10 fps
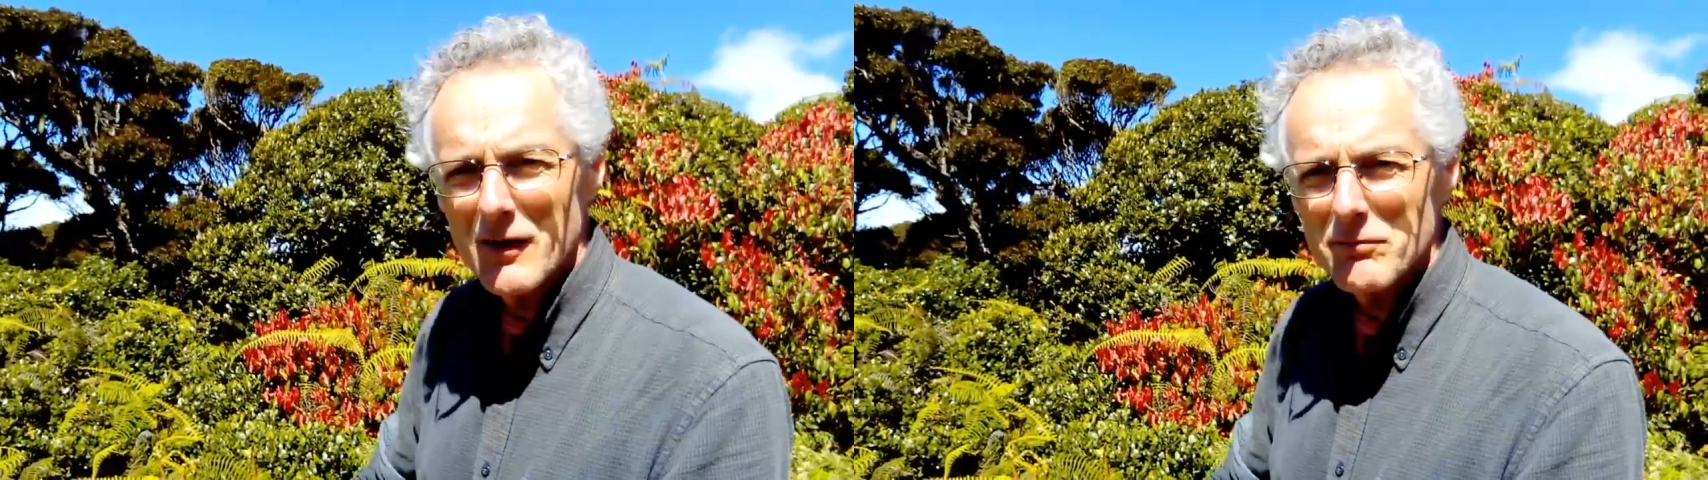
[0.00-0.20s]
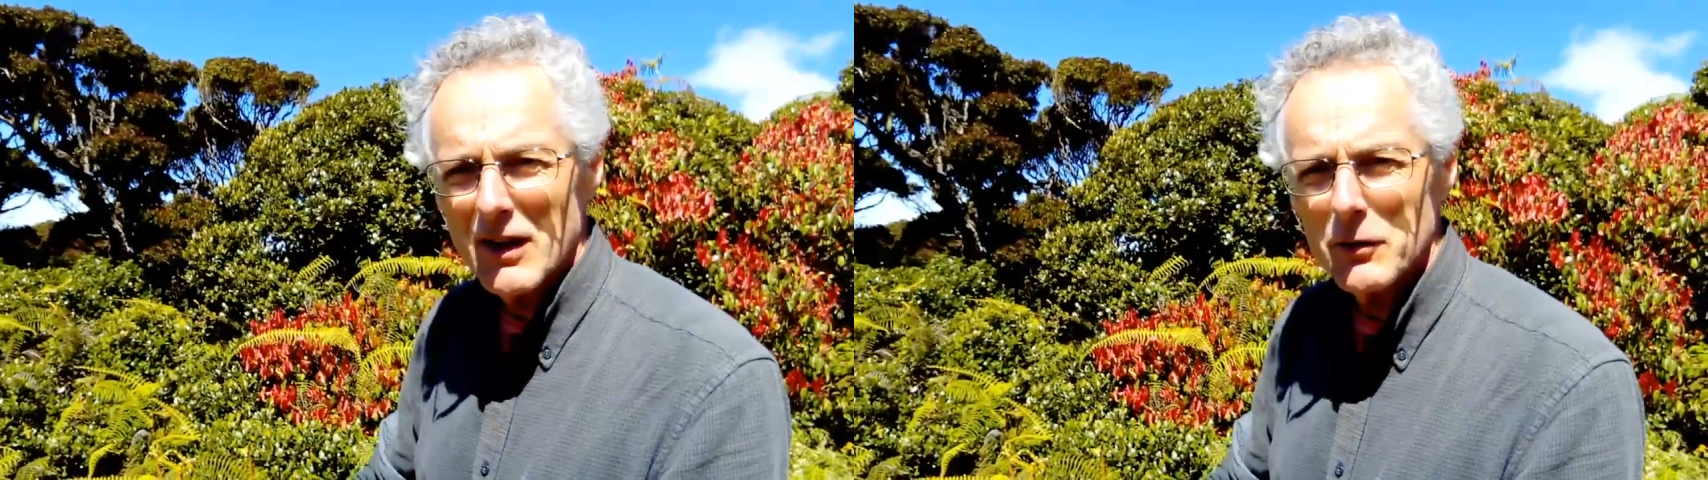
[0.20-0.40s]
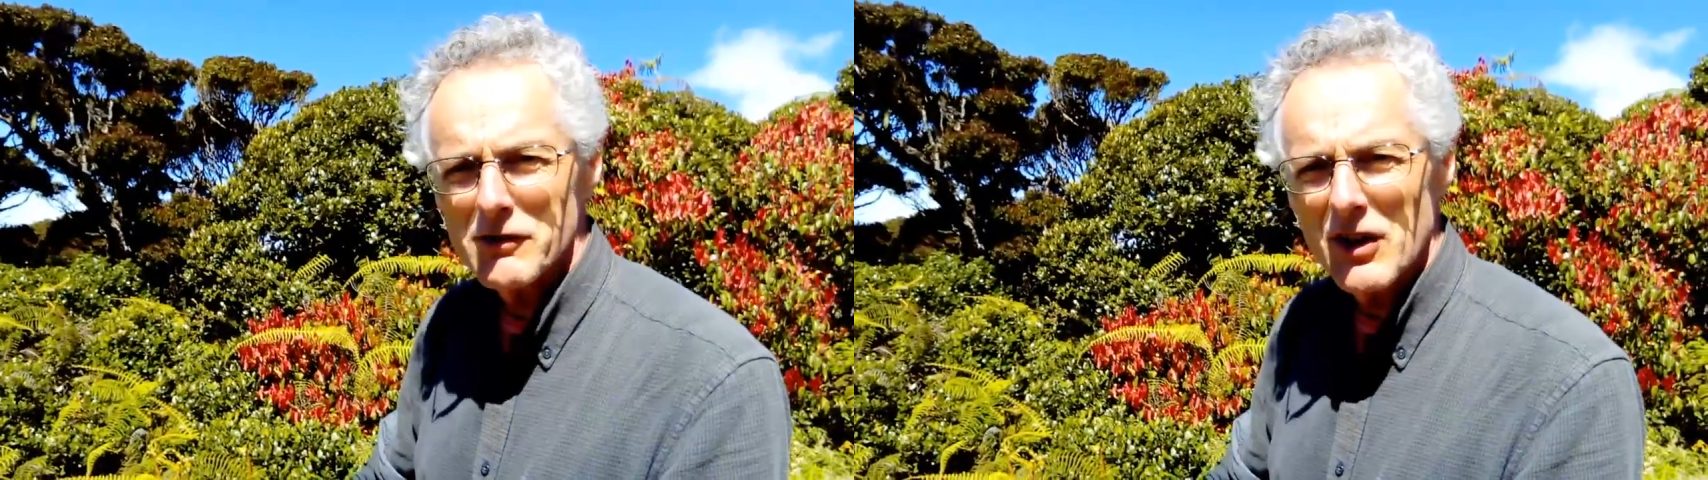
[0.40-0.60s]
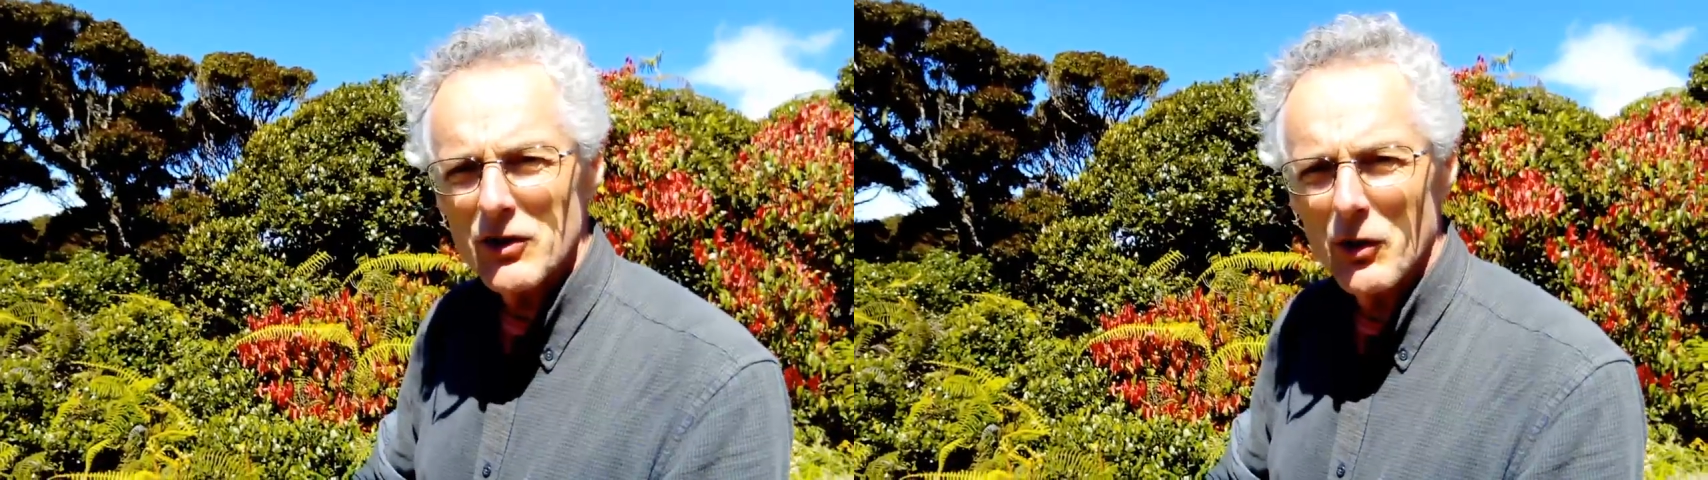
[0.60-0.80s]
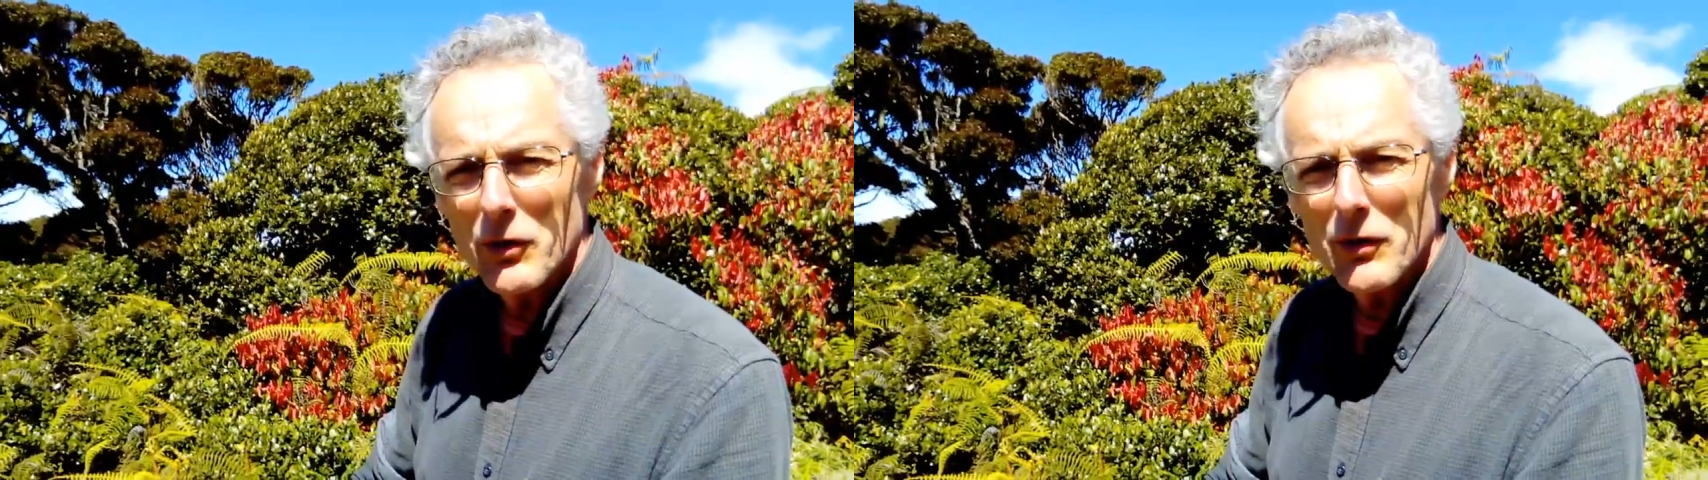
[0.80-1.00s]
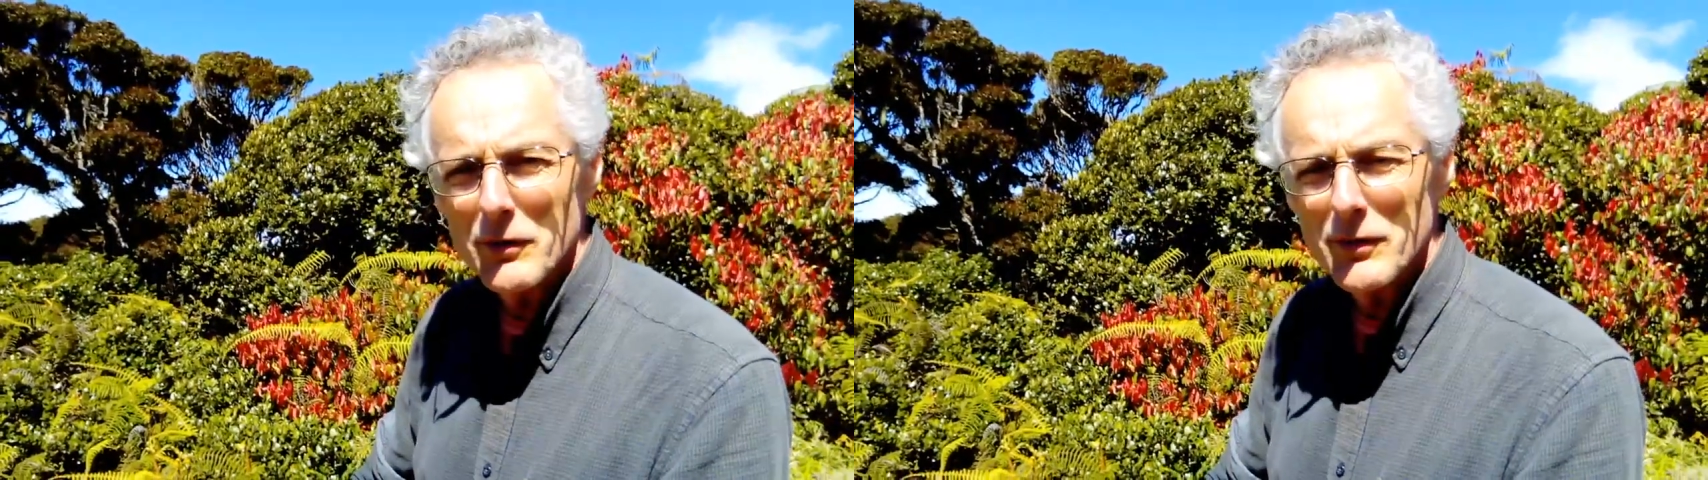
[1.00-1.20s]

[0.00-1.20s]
because we're in the north of